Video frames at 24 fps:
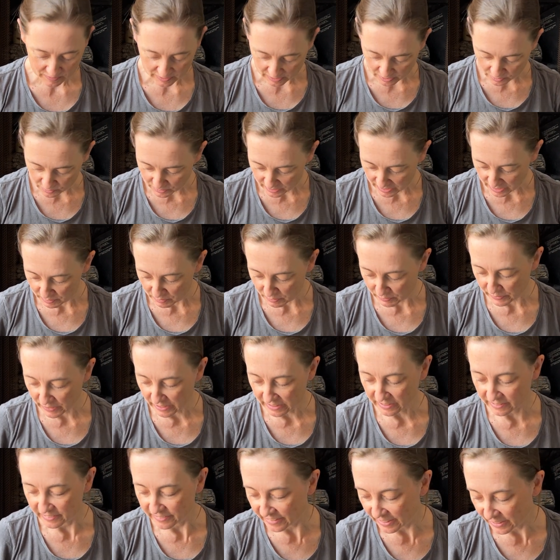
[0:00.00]
Okay, we've got
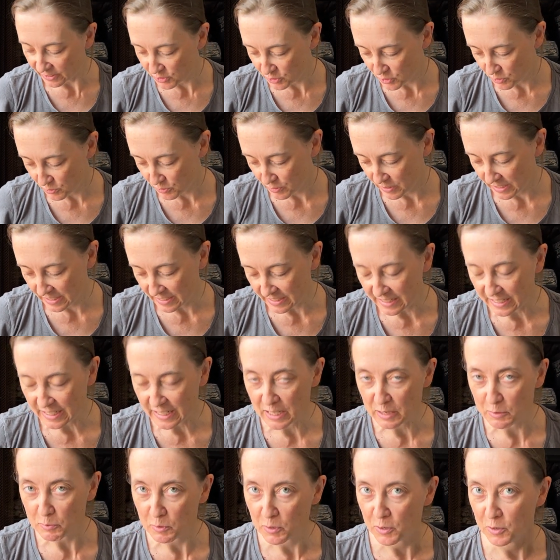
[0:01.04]
a luxury
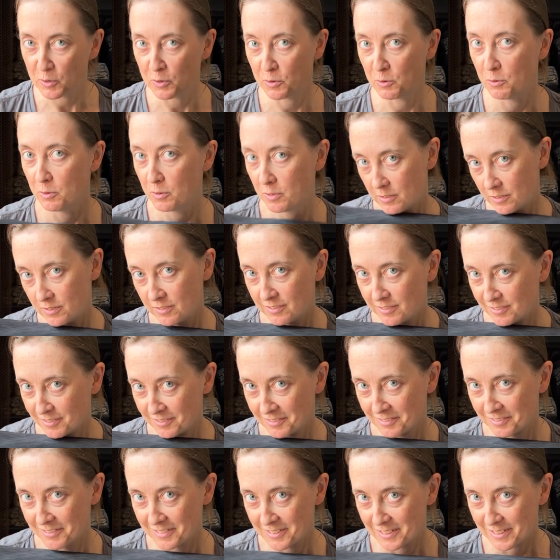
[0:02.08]
Nemo
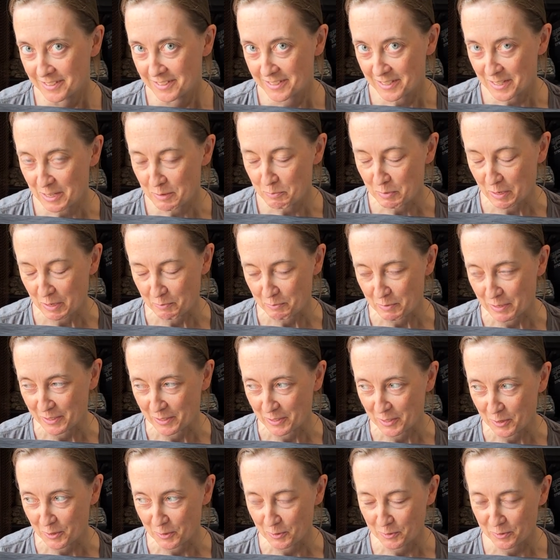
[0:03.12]
sleeping
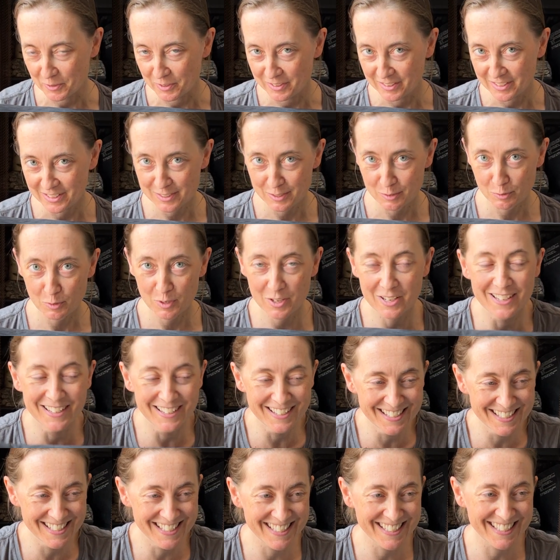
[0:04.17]
pillow. This
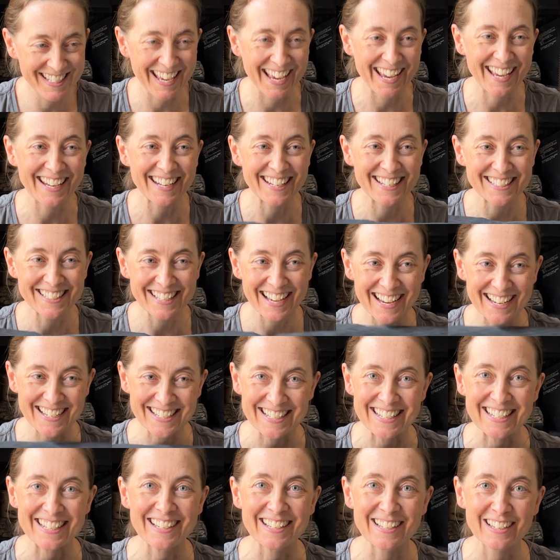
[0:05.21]
was Katie's
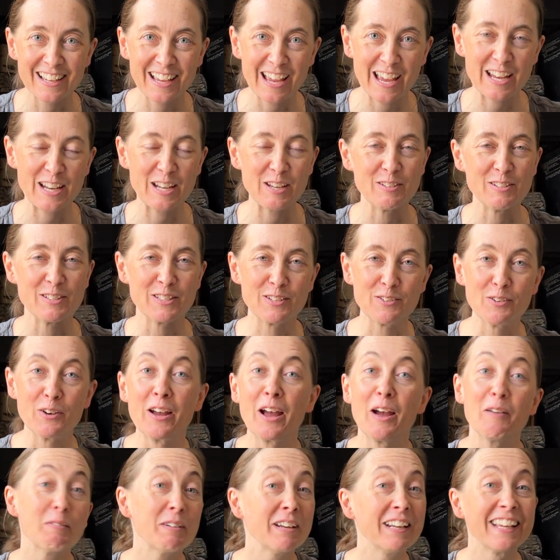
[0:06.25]
idea. Katie was going,
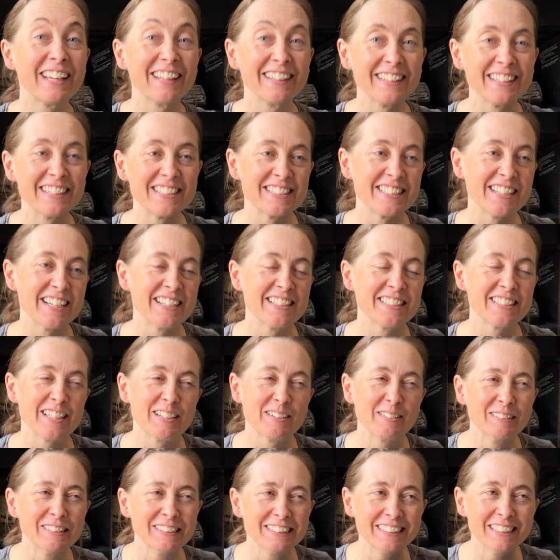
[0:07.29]
I'm gonna get this. And I said,
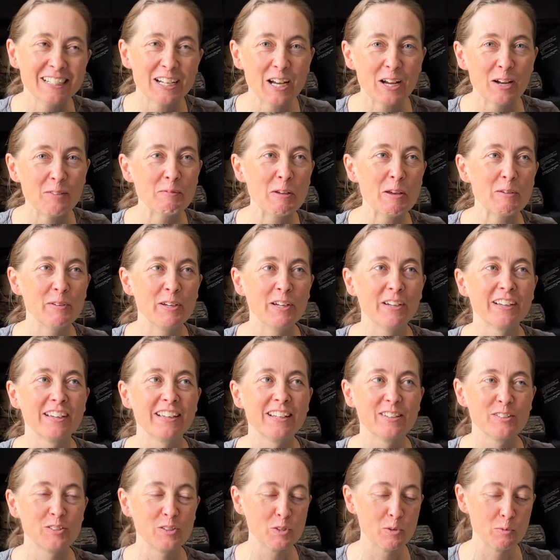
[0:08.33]
uh, maybe I'll get
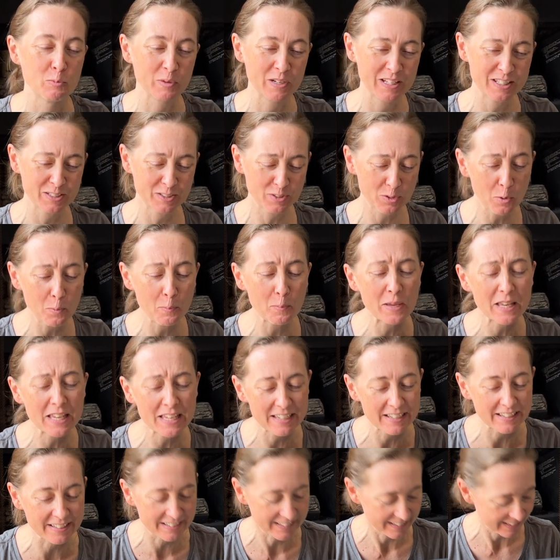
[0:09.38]
it too, but it's so
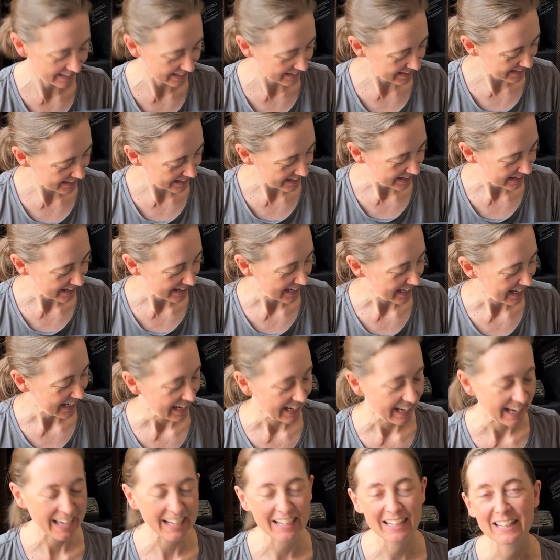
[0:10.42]
big.
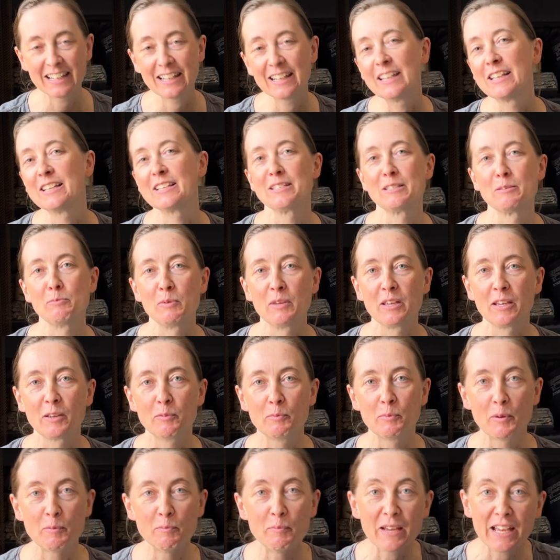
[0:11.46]
And it is big,
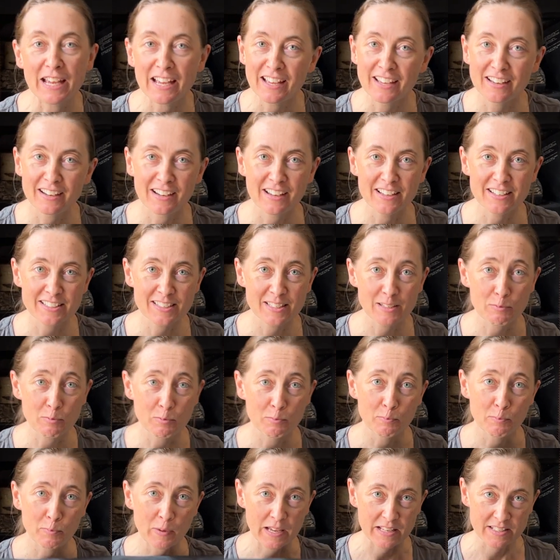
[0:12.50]
but man, I sleep
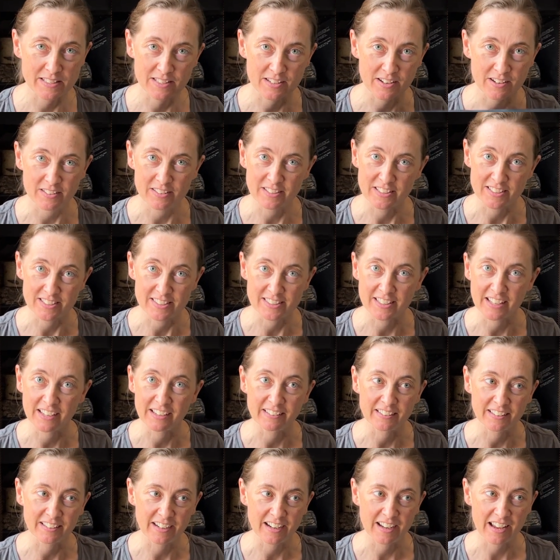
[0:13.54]
best on this thing
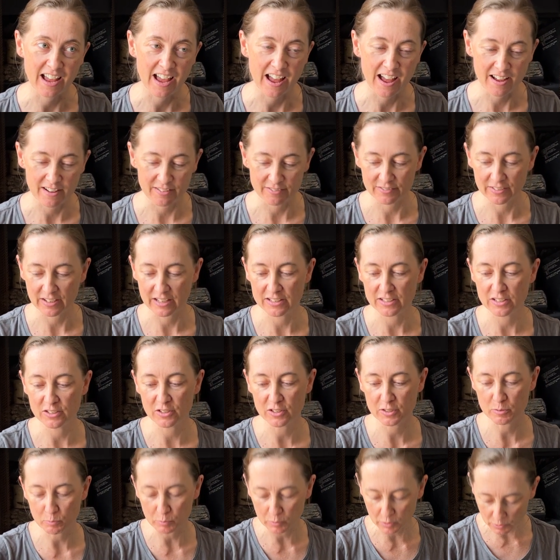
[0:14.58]
that I have. And you
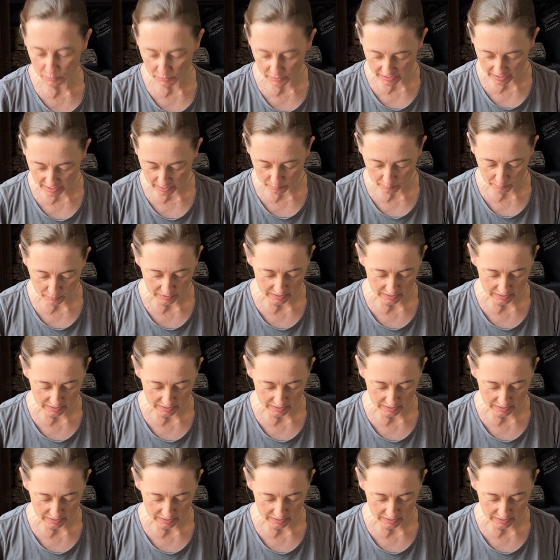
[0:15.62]
just blow it up.